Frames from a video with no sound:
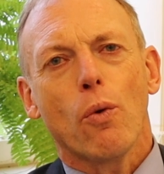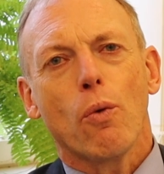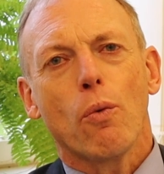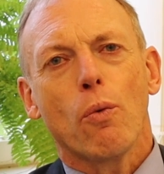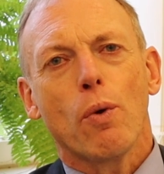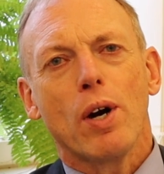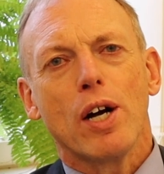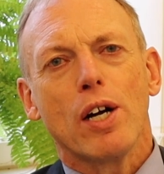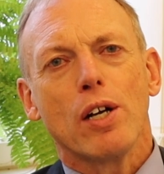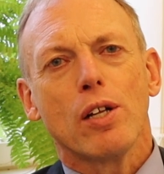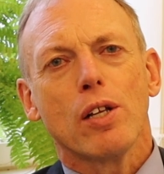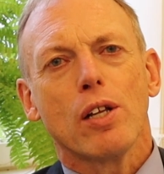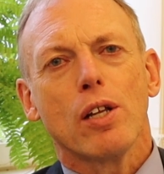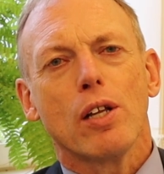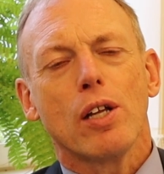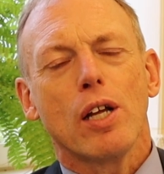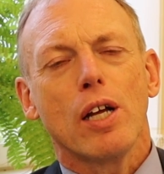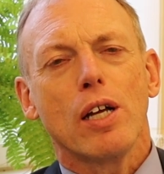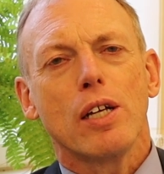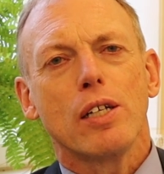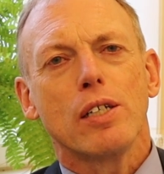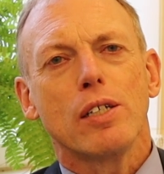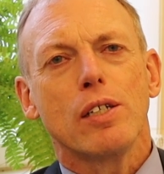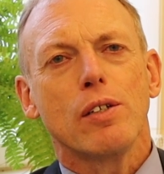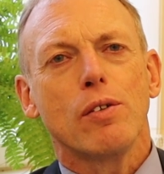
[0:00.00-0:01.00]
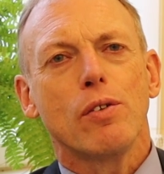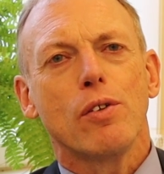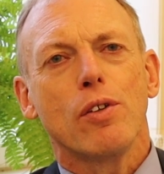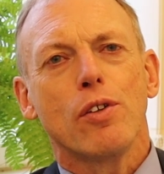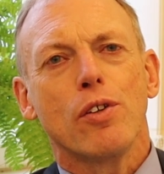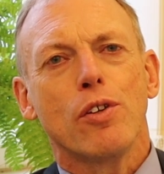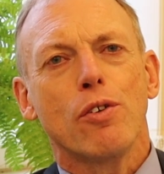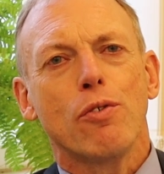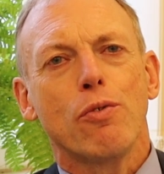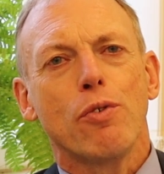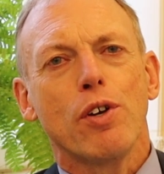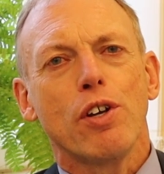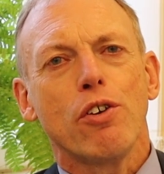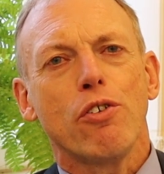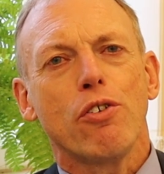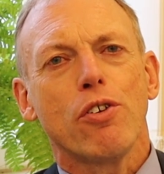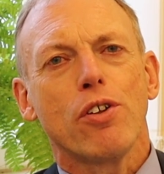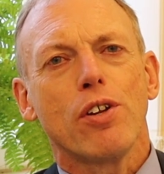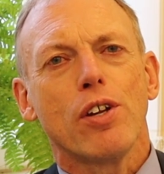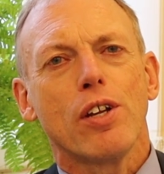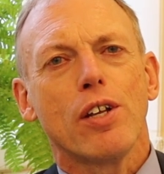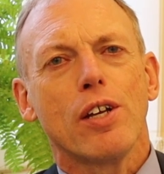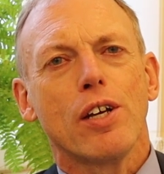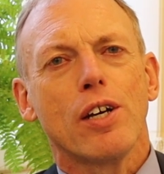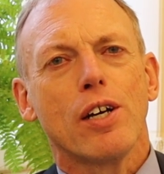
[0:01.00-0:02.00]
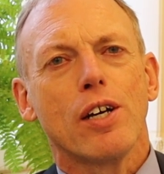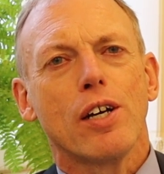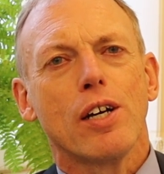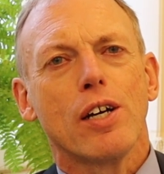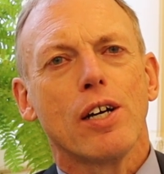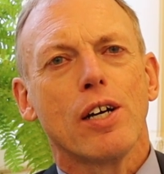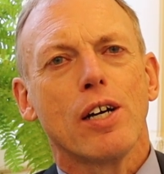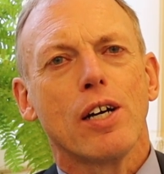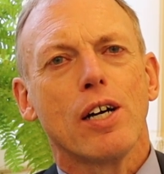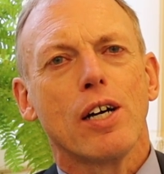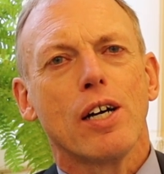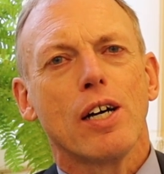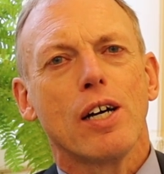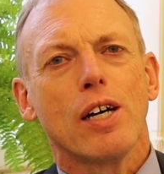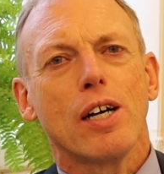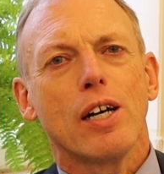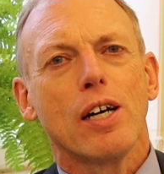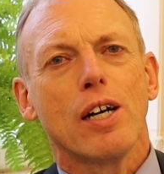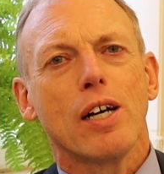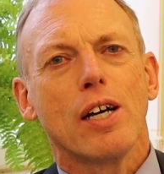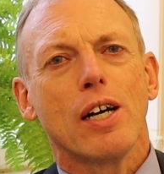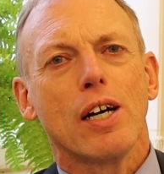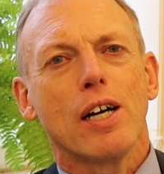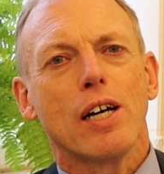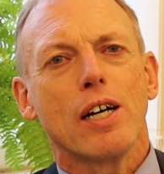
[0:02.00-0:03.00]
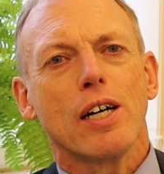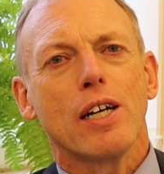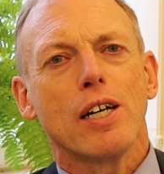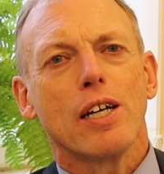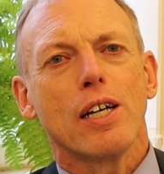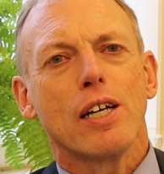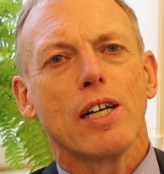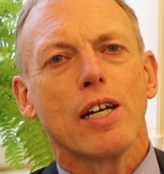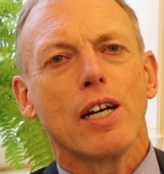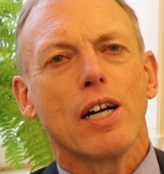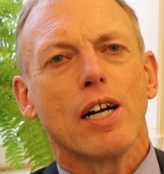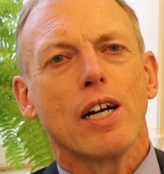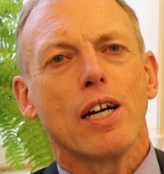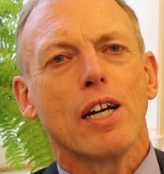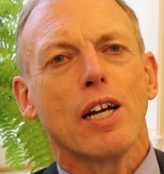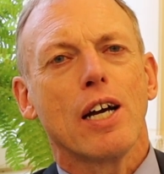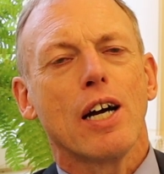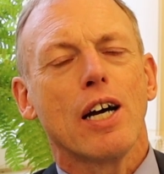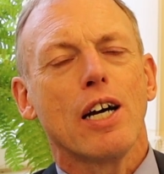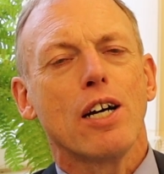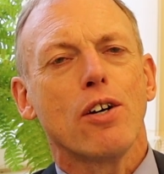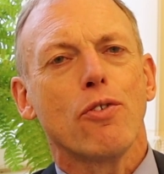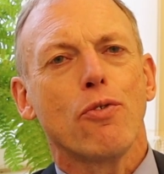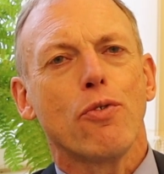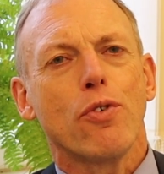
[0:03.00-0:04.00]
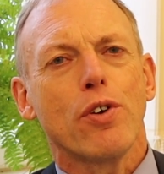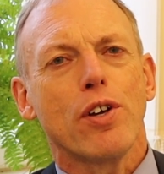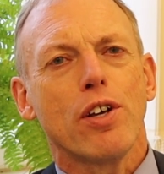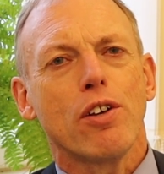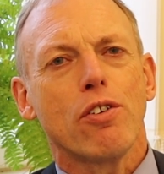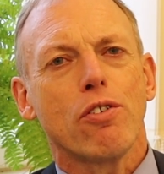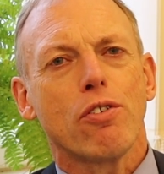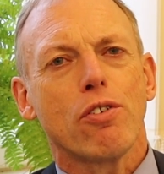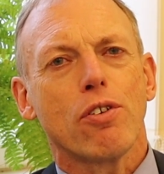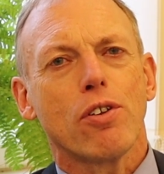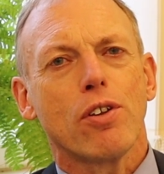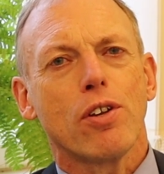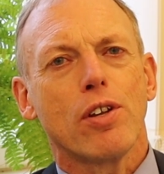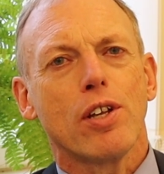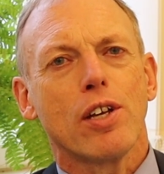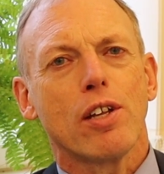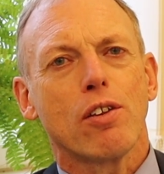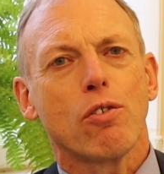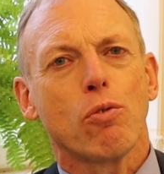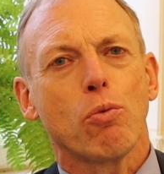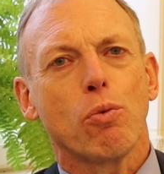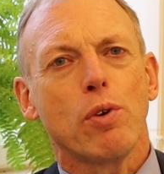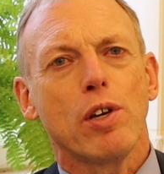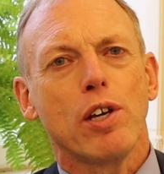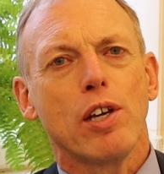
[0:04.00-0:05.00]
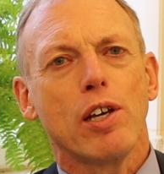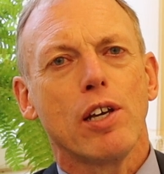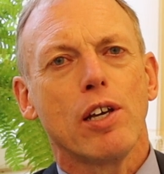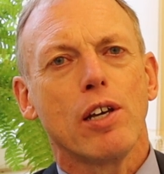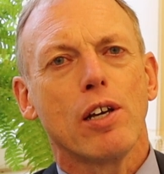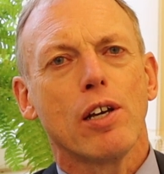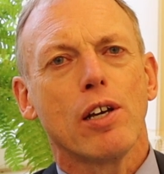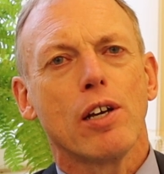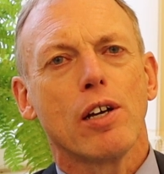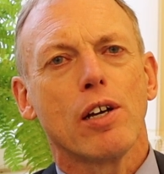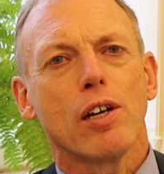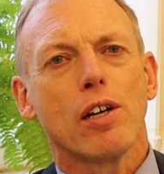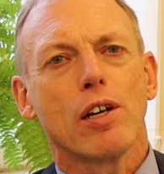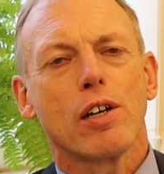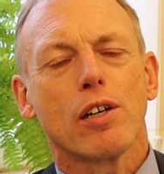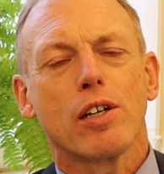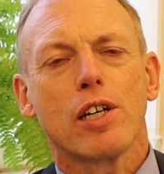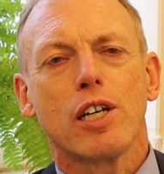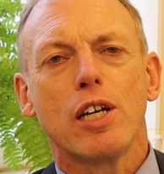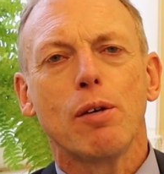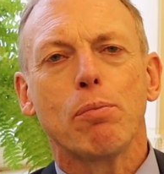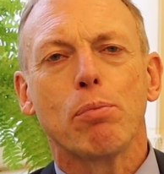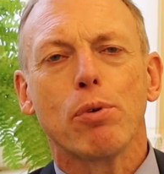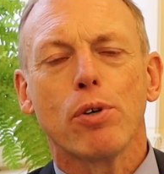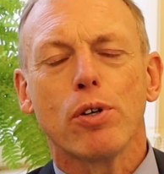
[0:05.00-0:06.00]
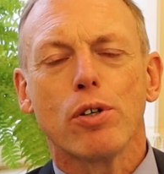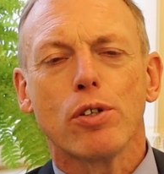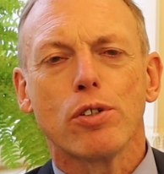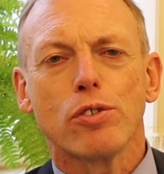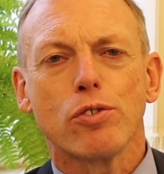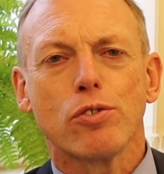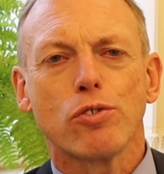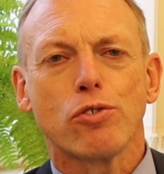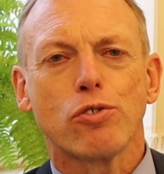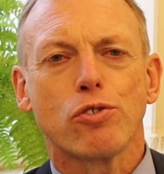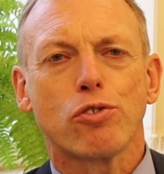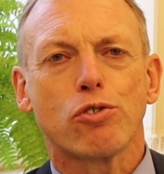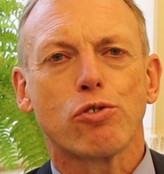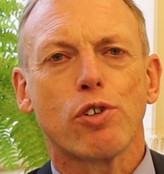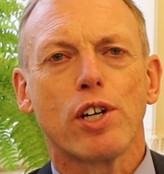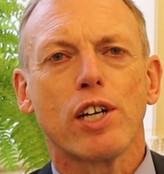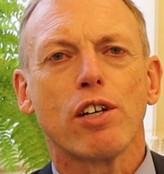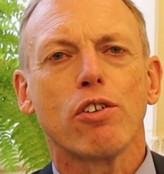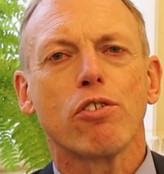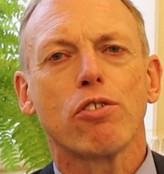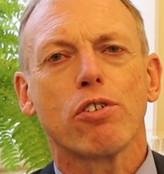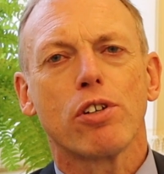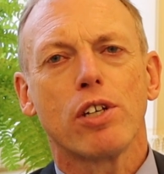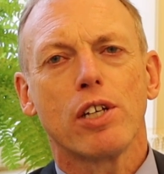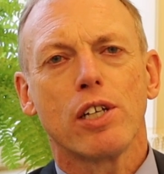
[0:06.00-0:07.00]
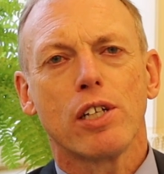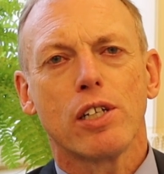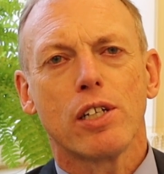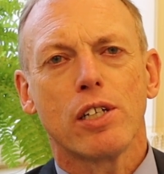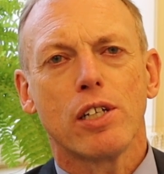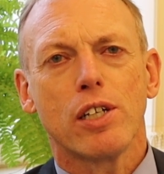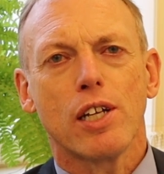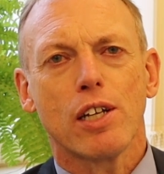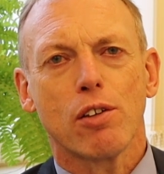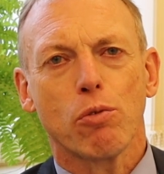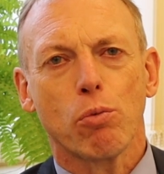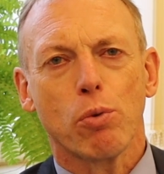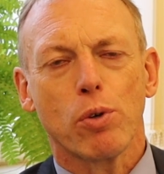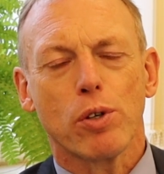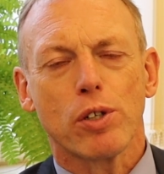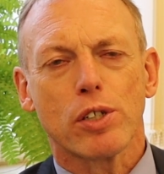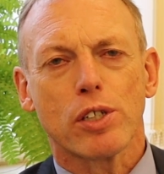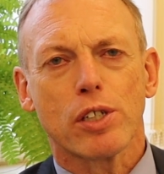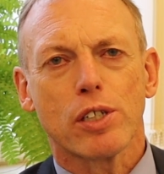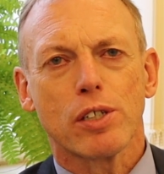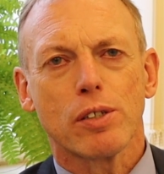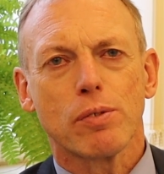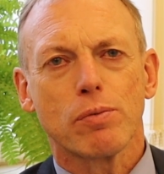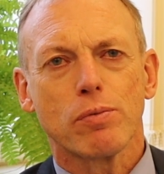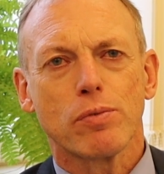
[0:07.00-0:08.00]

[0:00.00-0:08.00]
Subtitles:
Well, the vision I have is that we keep on strengthening the network.